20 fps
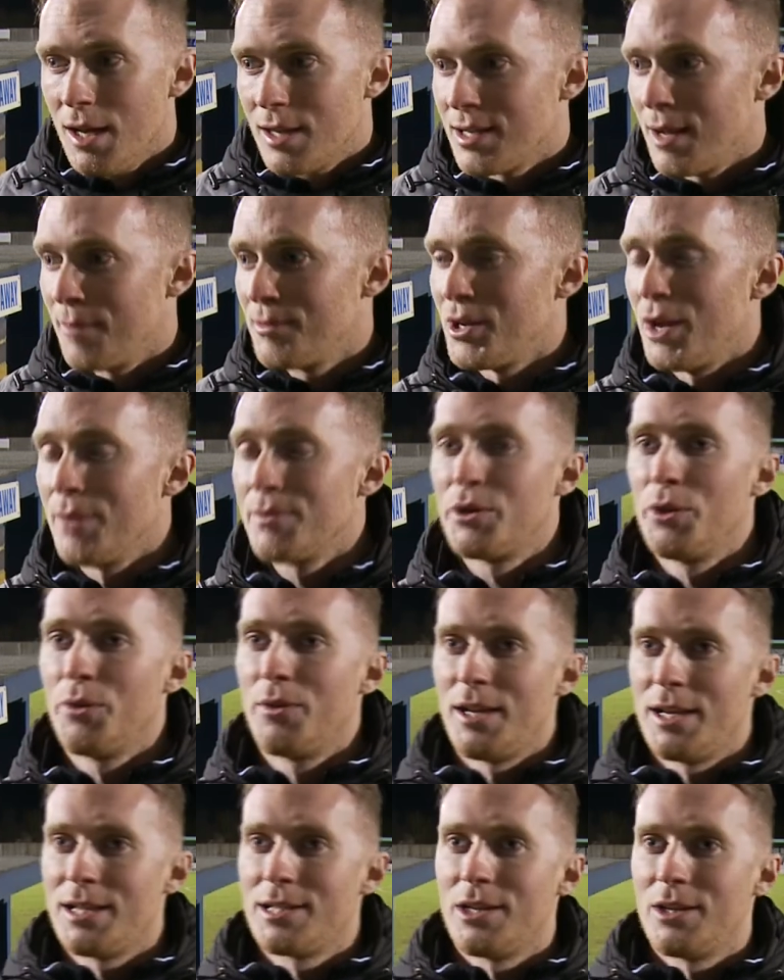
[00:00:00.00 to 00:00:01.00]
sometimes do
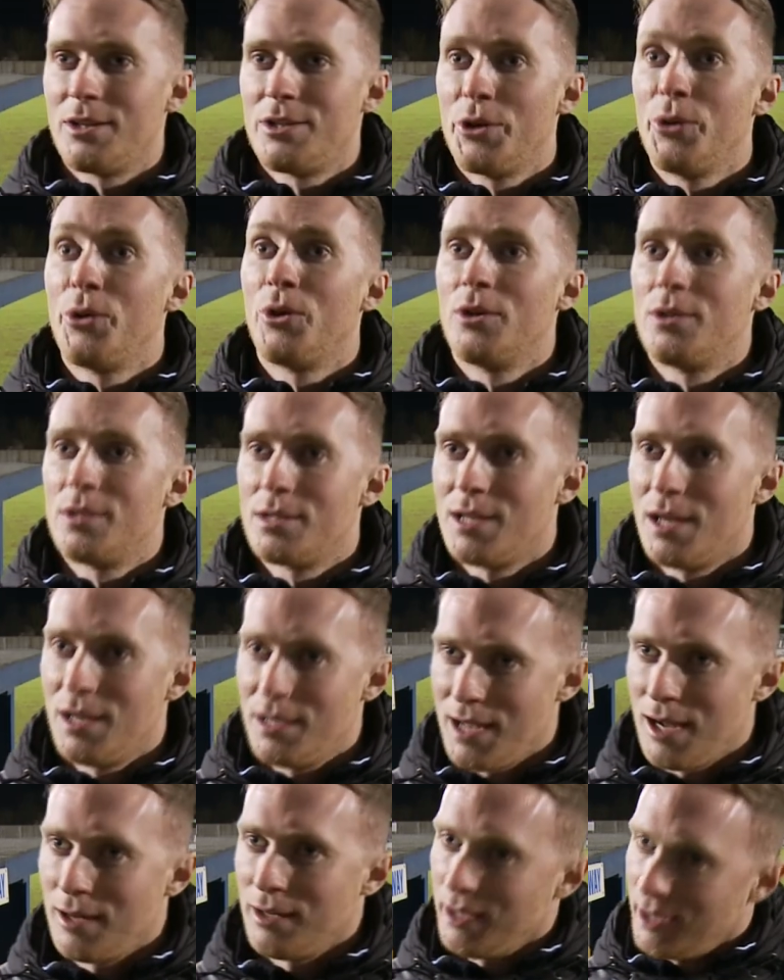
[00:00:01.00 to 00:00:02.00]
things that are too good to turn
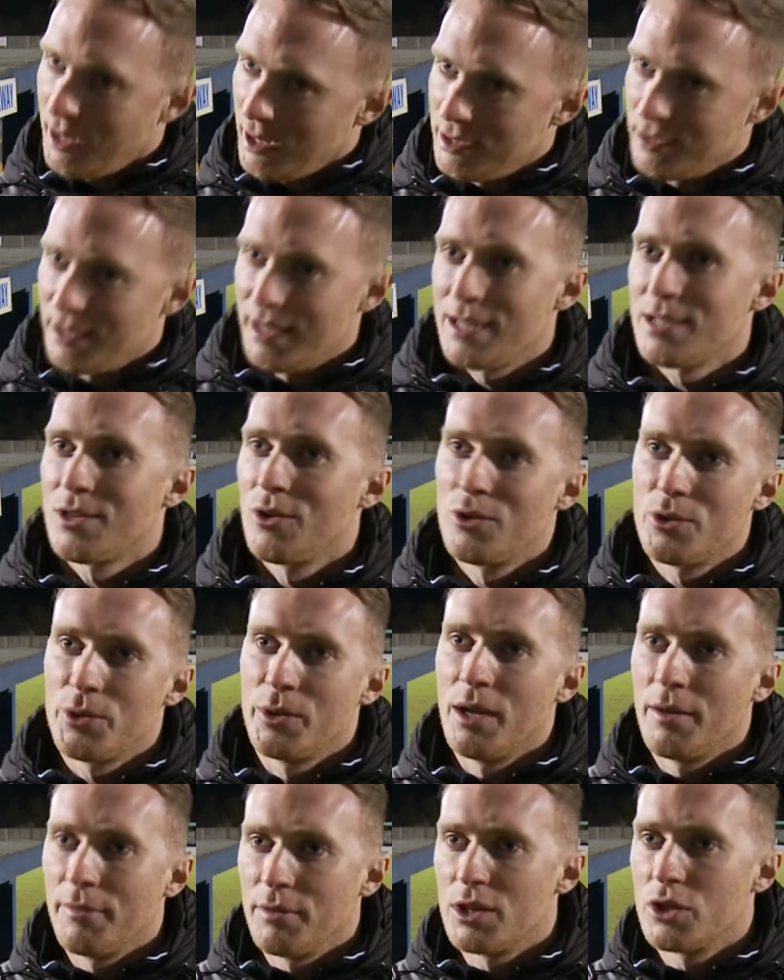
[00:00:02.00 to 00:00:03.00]
down in the end, and that's gone to
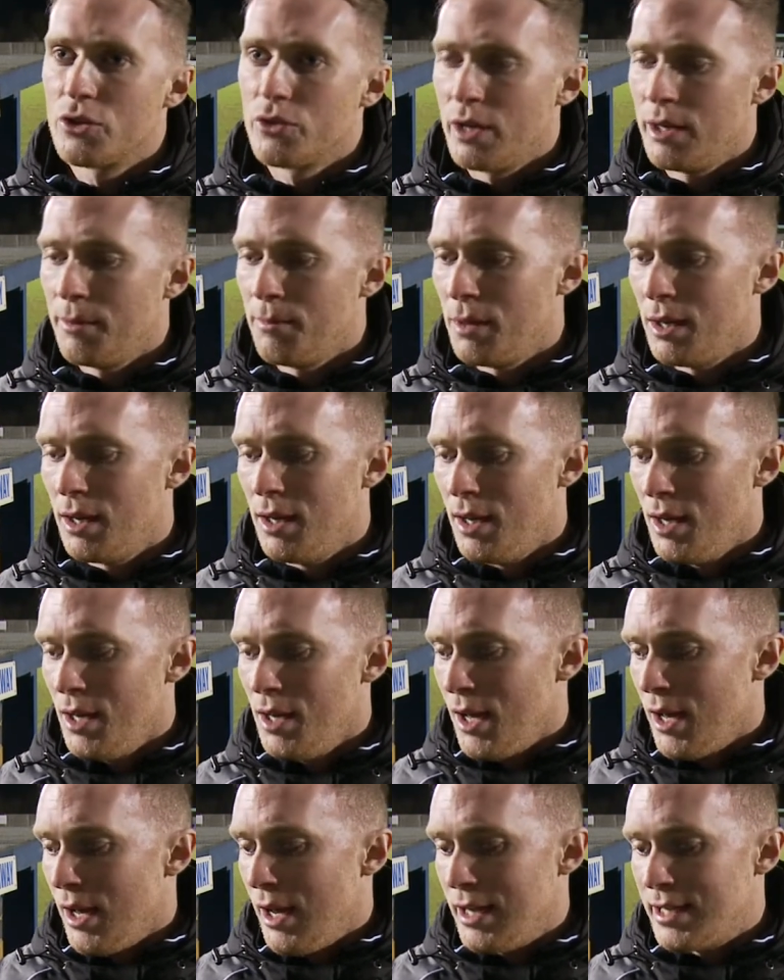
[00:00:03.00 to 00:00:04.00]
another extreme. But
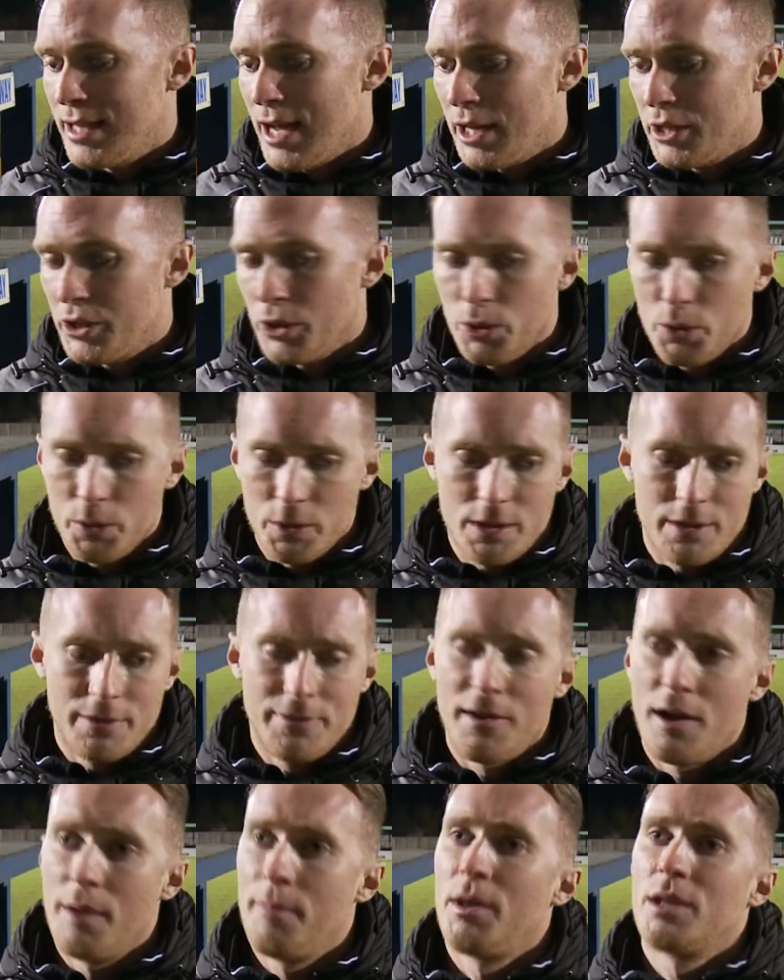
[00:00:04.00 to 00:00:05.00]
his attitude was
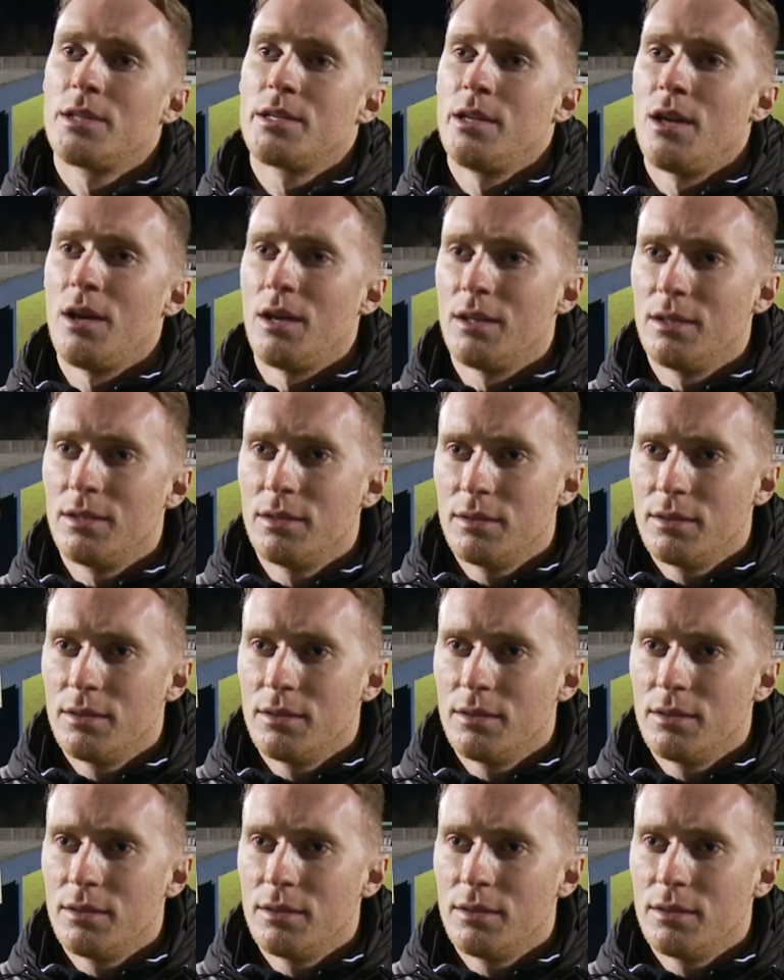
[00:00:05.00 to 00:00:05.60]
defined by tonight.